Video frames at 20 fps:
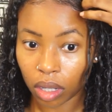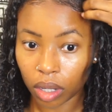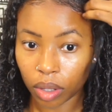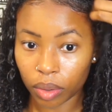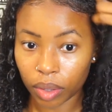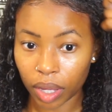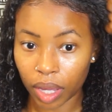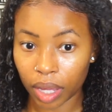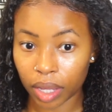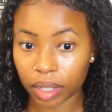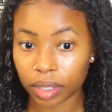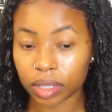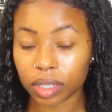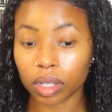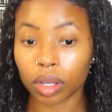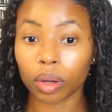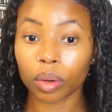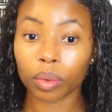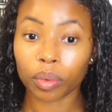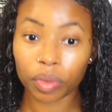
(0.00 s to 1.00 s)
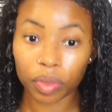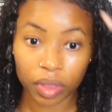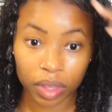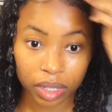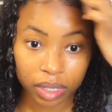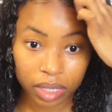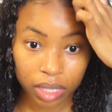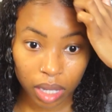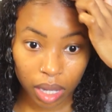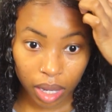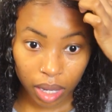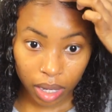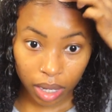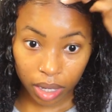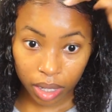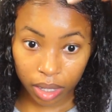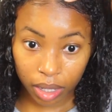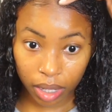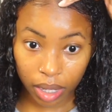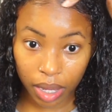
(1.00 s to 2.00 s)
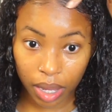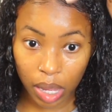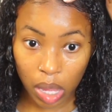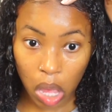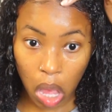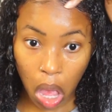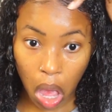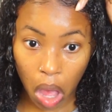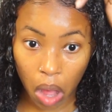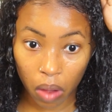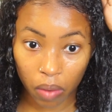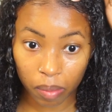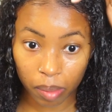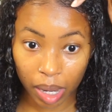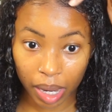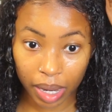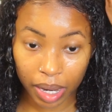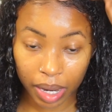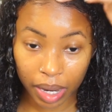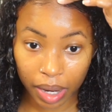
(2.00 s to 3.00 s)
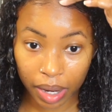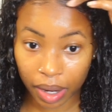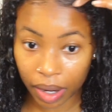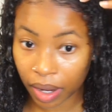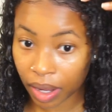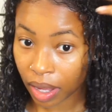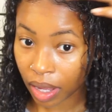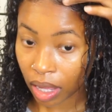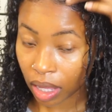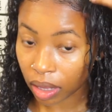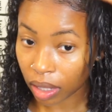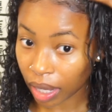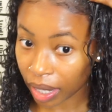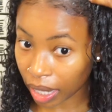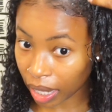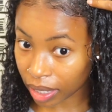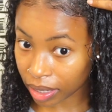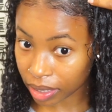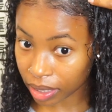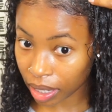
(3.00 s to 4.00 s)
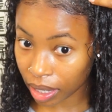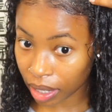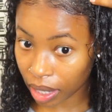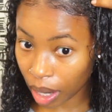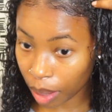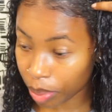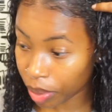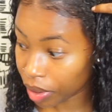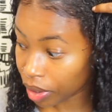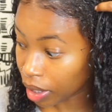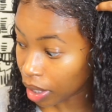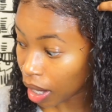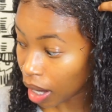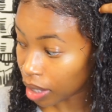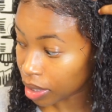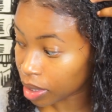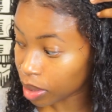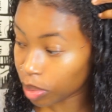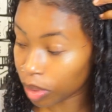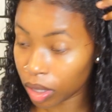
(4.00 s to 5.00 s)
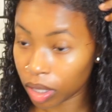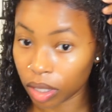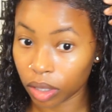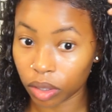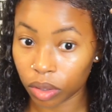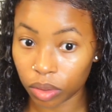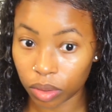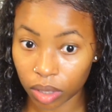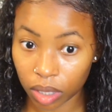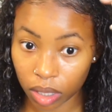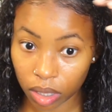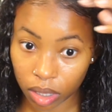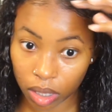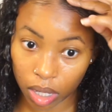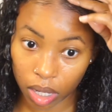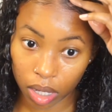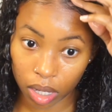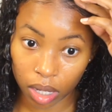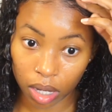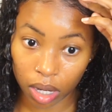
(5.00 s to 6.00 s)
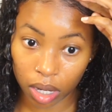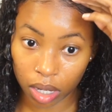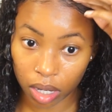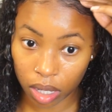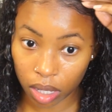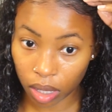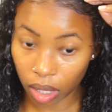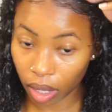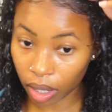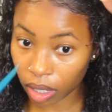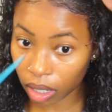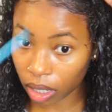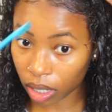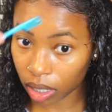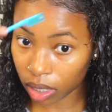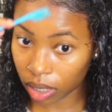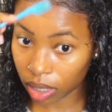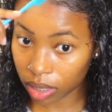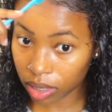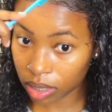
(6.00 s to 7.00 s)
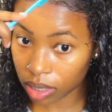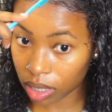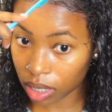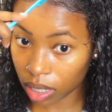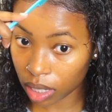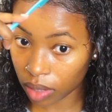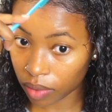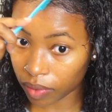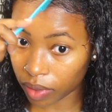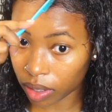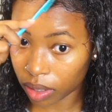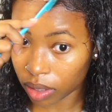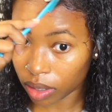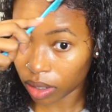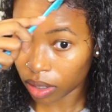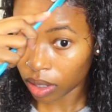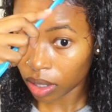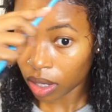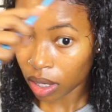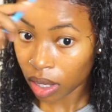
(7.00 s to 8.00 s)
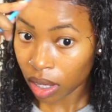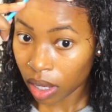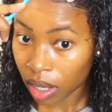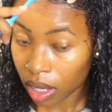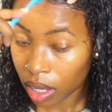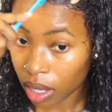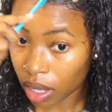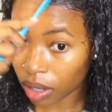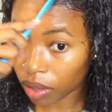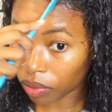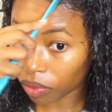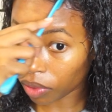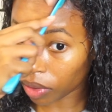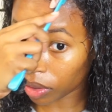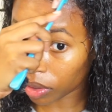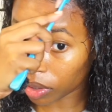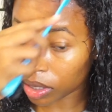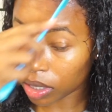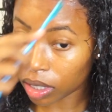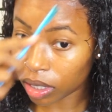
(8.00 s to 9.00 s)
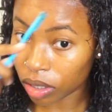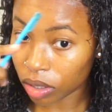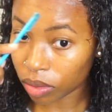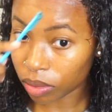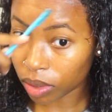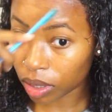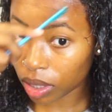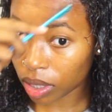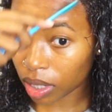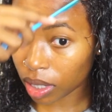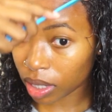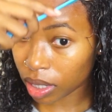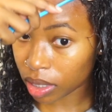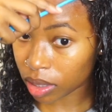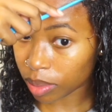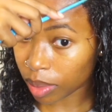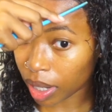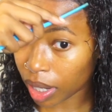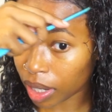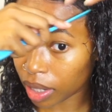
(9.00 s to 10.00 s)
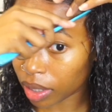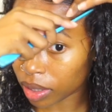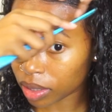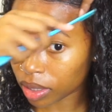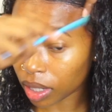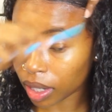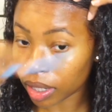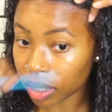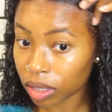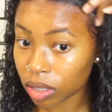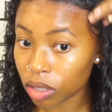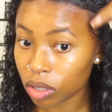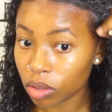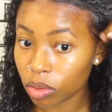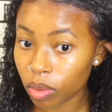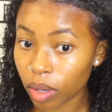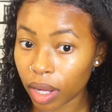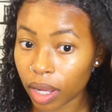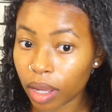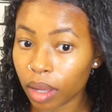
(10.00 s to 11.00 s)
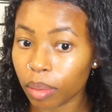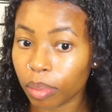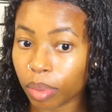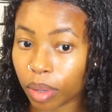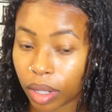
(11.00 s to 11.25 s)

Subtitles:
Okay, so this side of my hair, like I said, I put the Got To Be glued in, and like this didn't even, it really didn't do anything because my hair is like too wet.